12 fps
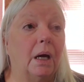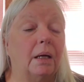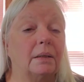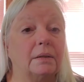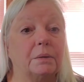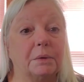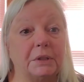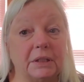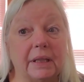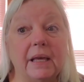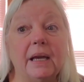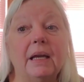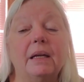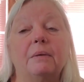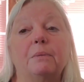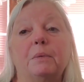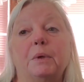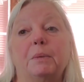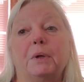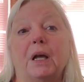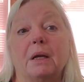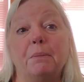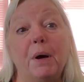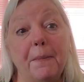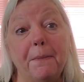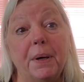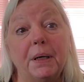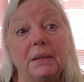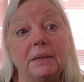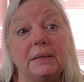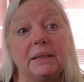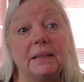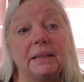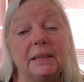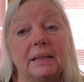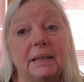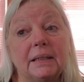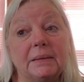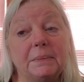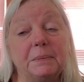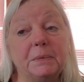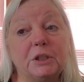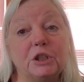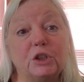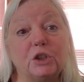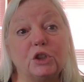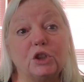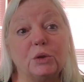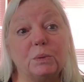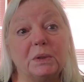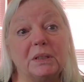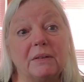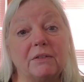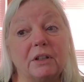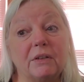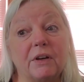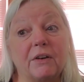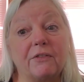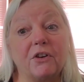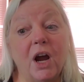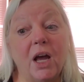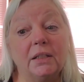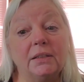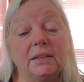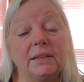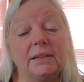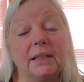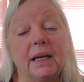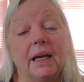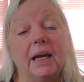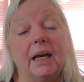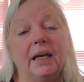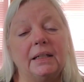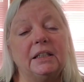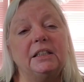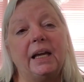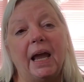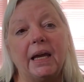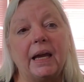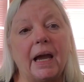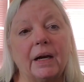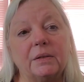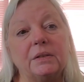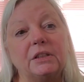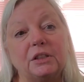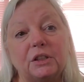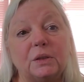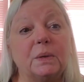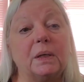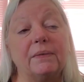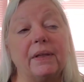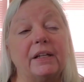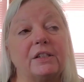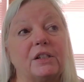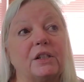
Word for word: Uh, so we did that, and we went on a putt putt um, excursion with several of our friends. And then you hang out and you do all that.